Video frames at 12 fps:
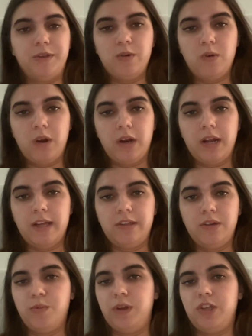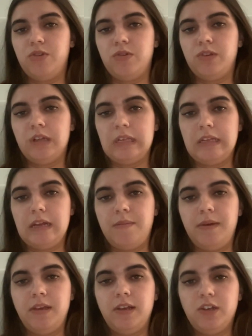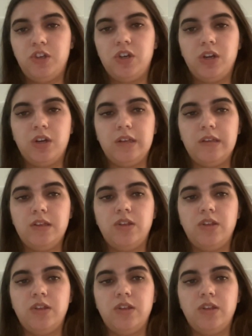to organizing resources and making sure goods and